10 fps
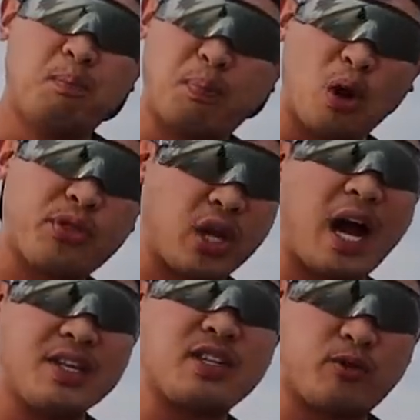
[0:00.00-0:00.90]
Both
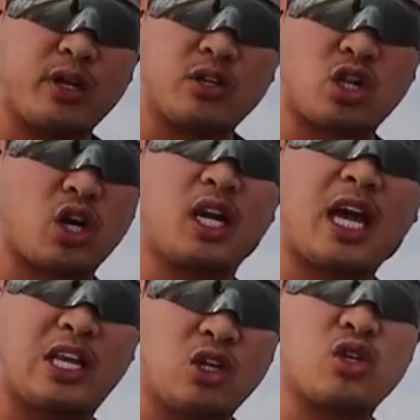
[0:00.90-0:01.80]
kinds of reels are going to
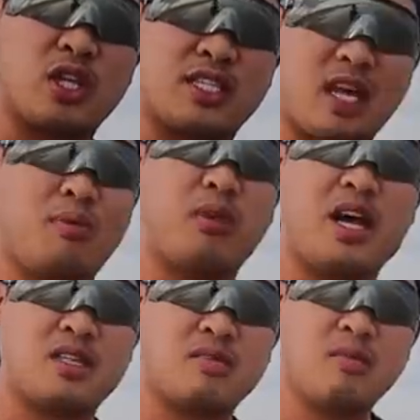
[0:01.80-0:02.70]
get you to the same
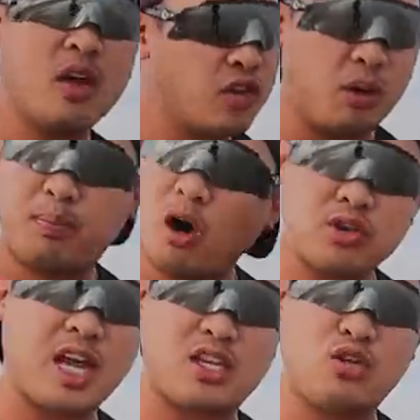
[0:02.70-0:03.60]
place. They'll
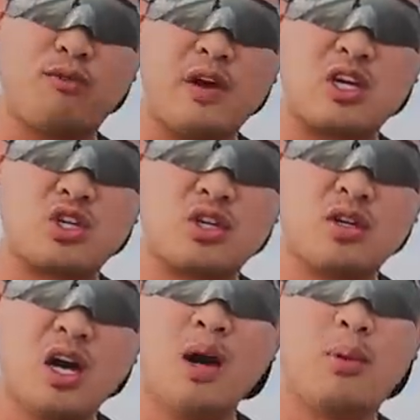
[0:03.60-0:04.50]
both catch you fish,
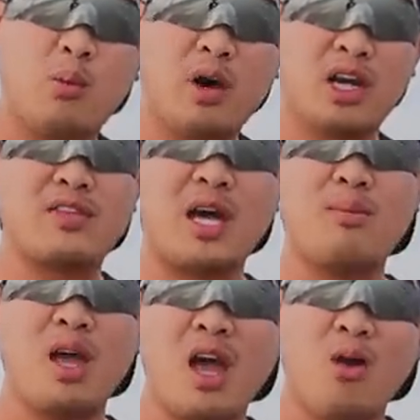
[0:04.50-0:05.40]
but one of
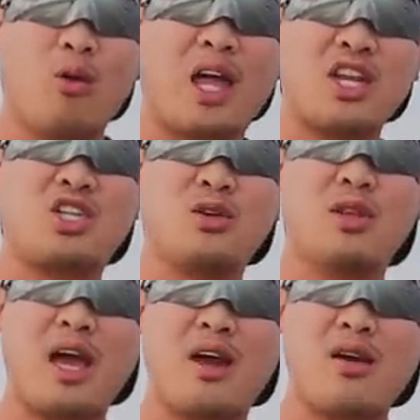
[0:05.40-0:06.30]
them will get you
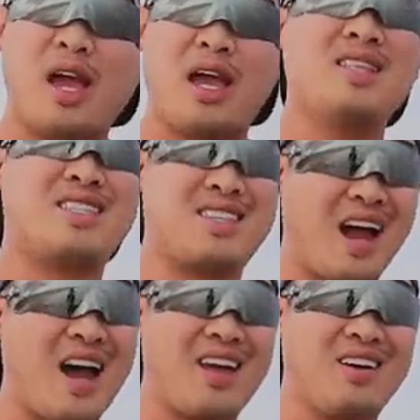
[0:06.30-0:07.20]
there in
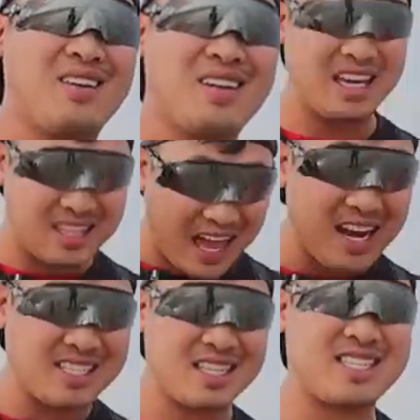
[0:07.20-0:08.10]
style. And
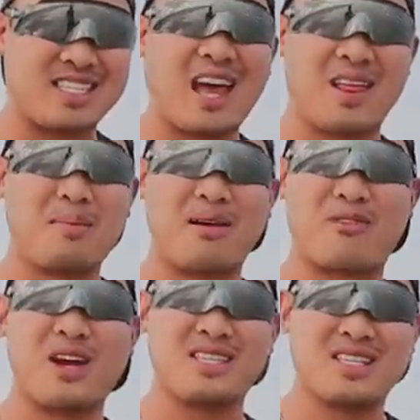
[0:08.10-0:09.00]
that is the Stella, my
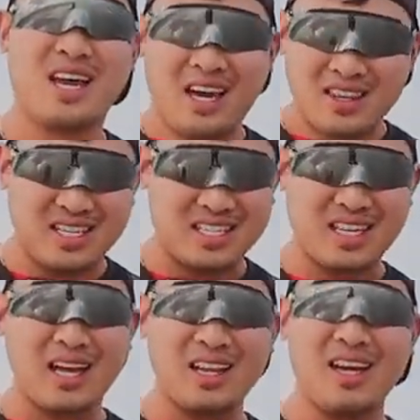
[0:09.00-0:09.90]
friends. The
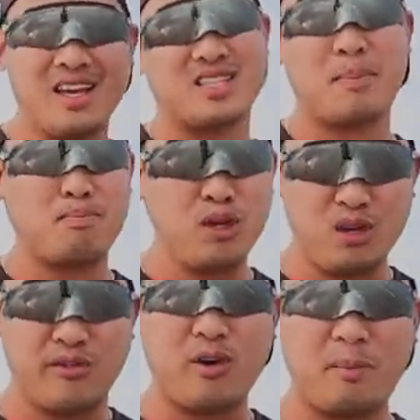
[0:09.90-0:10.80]
Stella is a
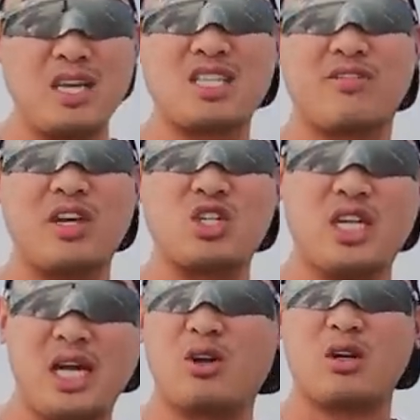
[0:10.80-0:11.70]
beautiful piece of
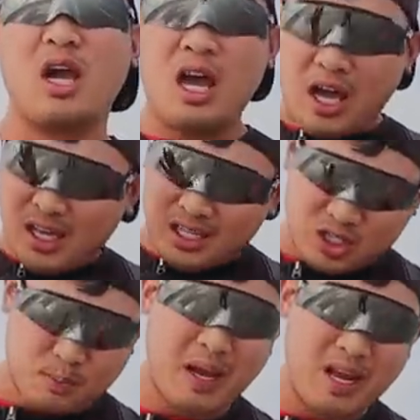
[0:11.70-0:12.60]
engineered
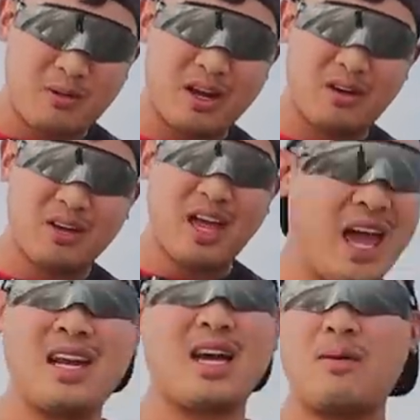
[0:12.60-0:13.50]
spinning reel,
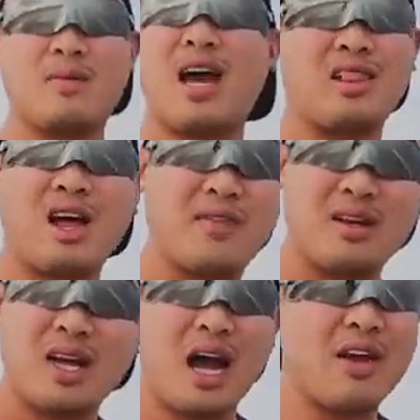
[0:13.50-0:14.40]
and I love
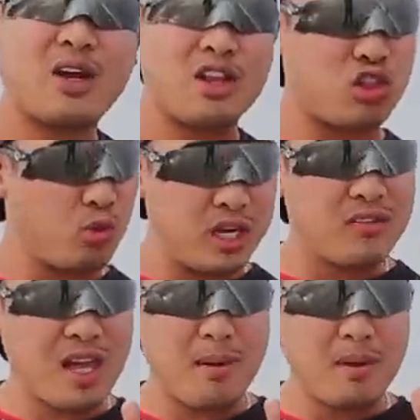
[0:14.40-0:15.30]
it. I've got three
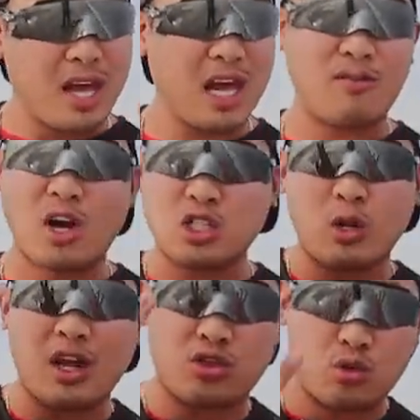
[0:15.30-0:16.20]
of them, and I've also
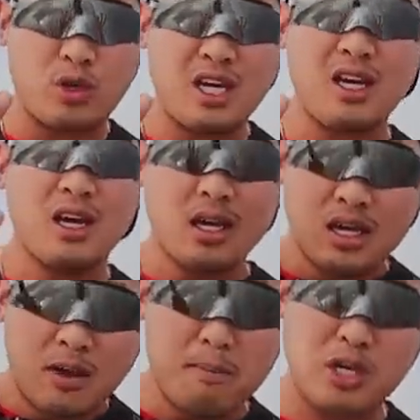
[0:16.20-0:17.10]
got three
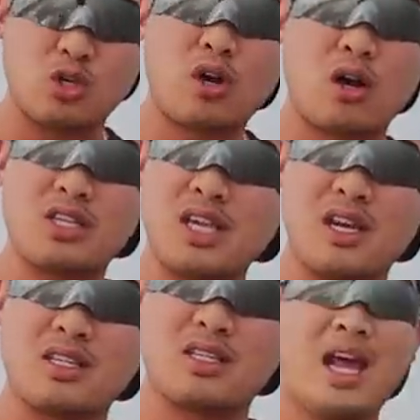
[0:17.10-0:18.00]
Mitchell
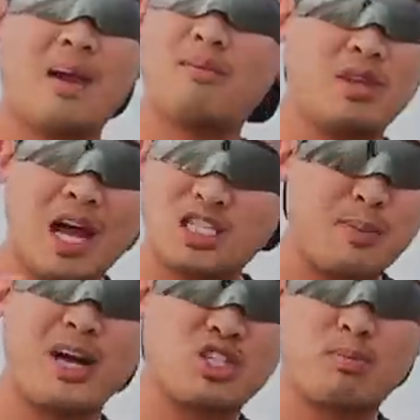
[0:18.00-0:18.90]
Garcias, and I'm not
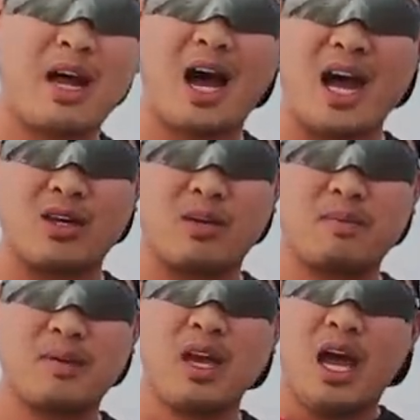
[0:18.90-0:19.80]
sponsored by either.
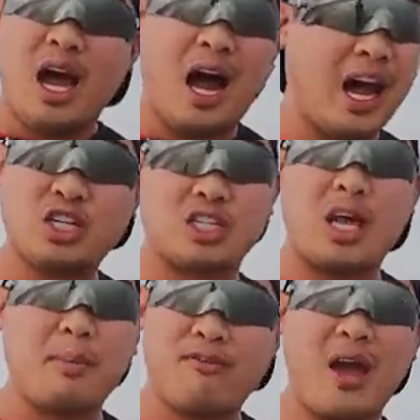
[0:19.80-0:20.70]
I just
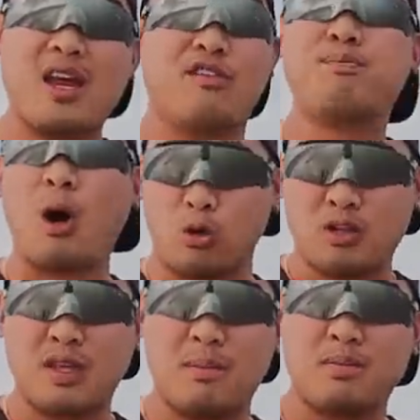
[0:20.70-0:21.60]
am a fan of both
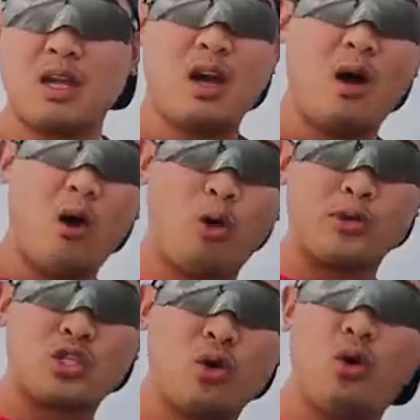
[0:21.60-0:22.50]
of them,
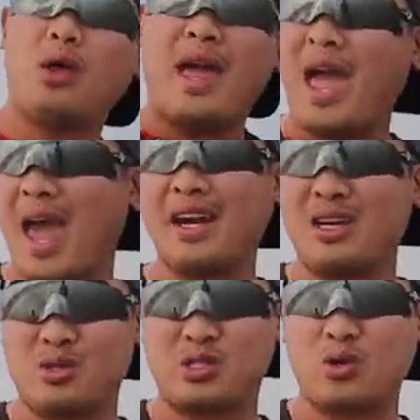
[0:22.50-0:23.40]
old school and
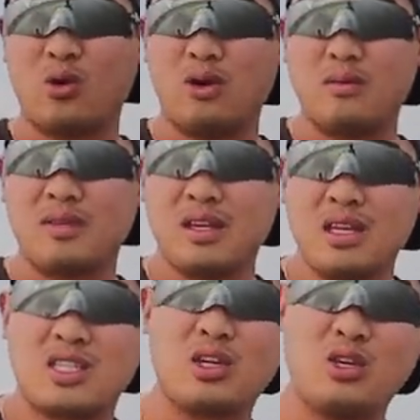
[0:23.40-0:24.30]
new school.
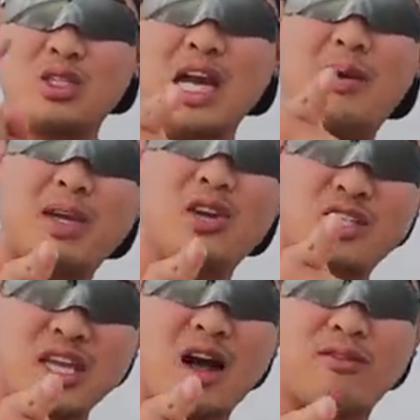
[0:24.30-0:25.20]
So you tell me
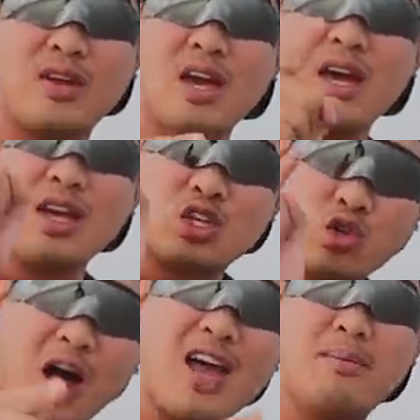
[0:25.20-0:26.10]
yourself,
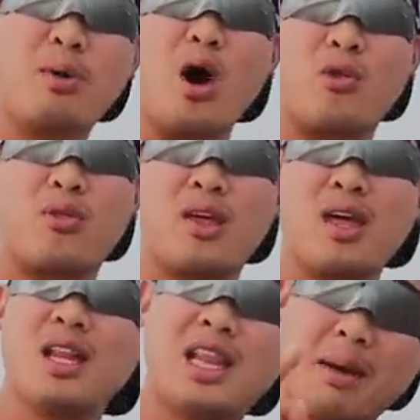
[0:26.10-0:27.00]
try them both.
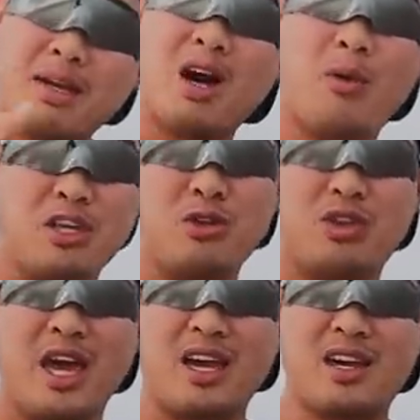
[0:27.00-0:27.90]
Let me know what you
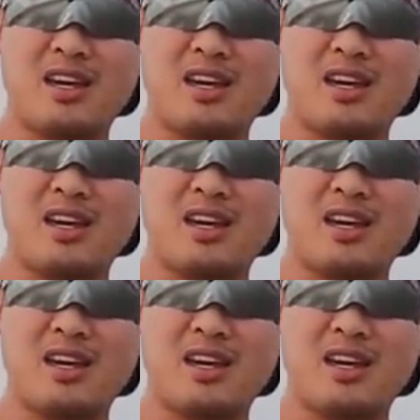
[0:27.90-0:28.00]
think.